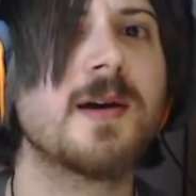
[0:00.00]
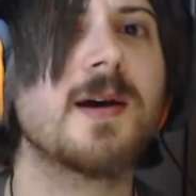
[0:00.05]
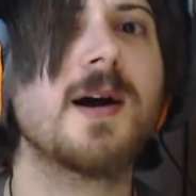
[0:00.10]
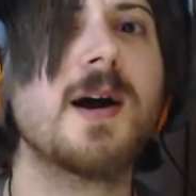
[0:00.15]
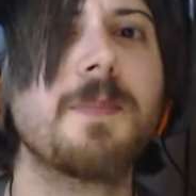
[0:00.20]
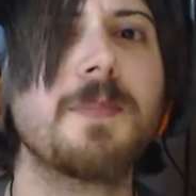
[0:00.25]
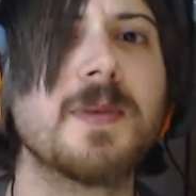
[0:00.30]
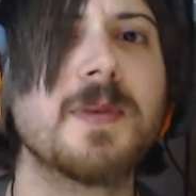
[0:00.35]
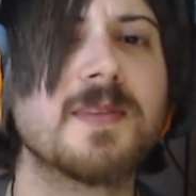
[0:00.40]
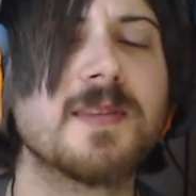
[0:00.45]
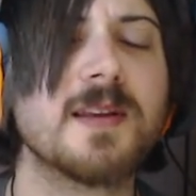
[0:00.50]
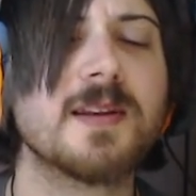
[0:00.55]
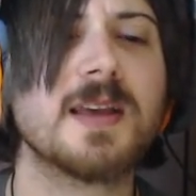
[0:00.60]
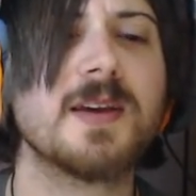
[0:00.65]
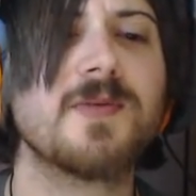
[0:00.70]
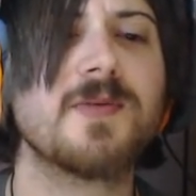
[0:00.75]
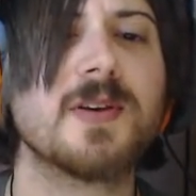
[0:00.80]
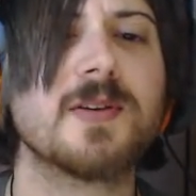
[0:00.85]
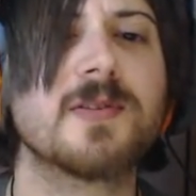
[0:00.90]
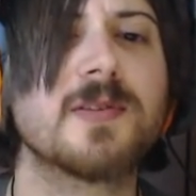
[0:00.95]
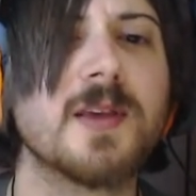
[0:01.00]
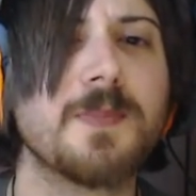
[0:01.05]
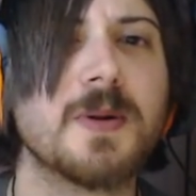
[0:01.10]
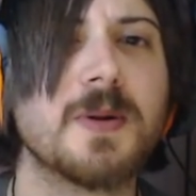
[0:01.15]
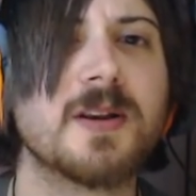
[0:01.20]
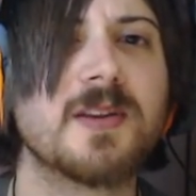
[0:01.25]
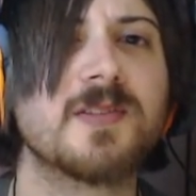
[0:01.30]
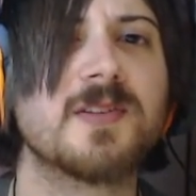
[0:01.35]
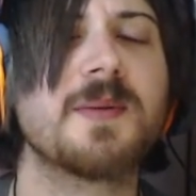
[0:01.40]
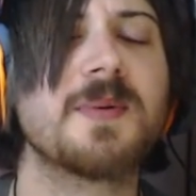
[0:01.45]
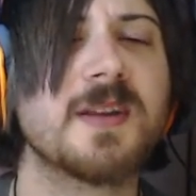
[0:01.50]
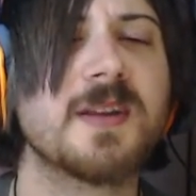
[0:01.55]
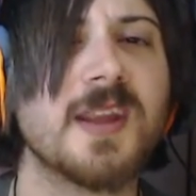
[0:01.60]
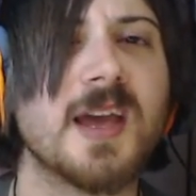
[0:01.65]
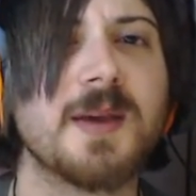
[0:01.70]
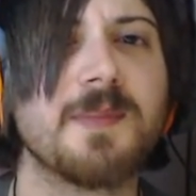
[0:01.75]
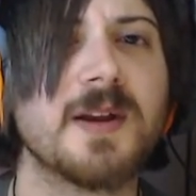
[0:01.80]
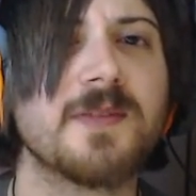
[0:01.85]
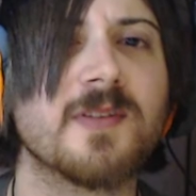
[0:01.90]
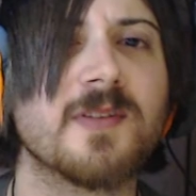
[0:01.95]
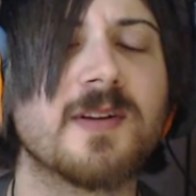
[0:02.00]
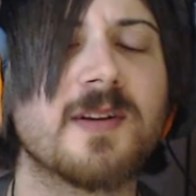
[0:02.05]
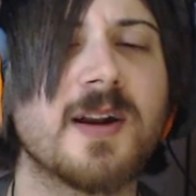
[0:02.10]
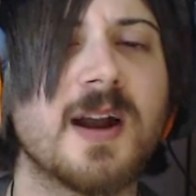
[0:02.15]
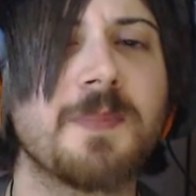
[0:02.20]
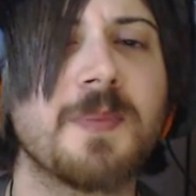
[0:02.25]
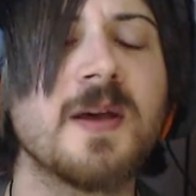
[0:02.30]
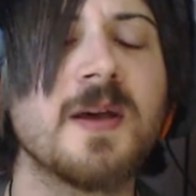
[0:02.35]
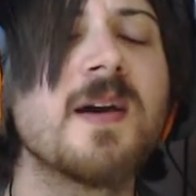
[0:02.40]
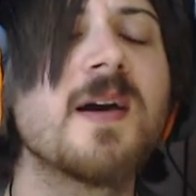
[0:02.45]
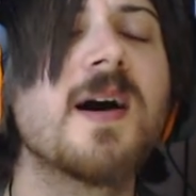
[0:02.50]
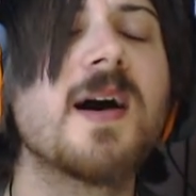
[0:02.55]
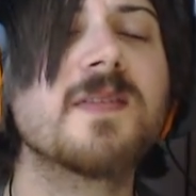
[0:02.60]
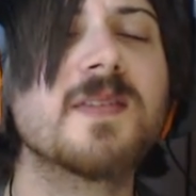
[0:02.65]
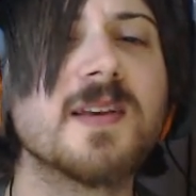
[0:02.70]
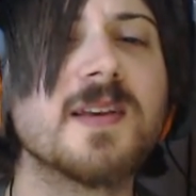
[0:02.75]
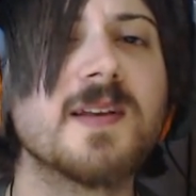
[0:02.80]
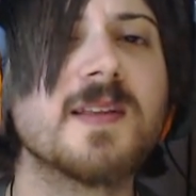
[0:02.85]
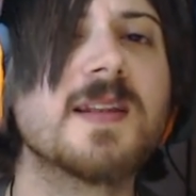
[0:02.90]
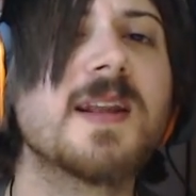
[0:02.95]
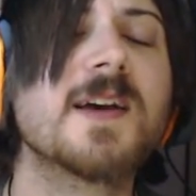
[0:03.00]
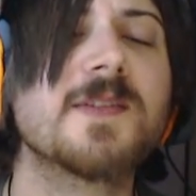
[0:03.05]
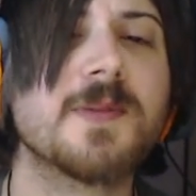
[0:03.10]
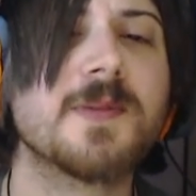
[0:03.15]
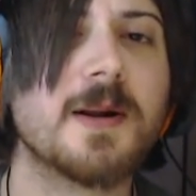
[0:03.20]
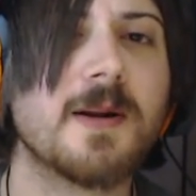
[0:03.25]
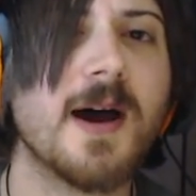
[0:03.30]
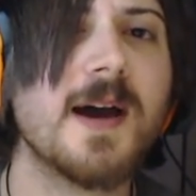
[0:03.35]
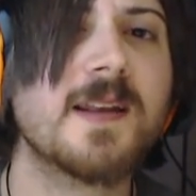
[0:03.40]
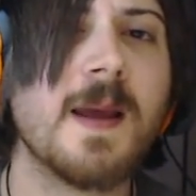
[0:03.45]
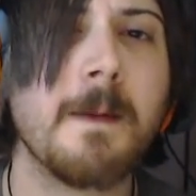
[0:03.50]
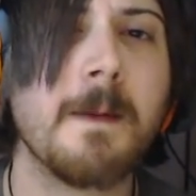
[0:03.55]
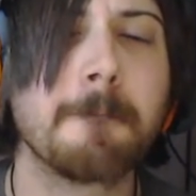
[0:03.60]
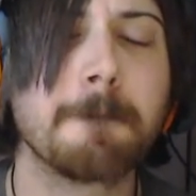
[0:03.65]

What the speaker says: I hope this didn't give you a sip or disturbing nightmares and crap. I'll see you in the next one, right?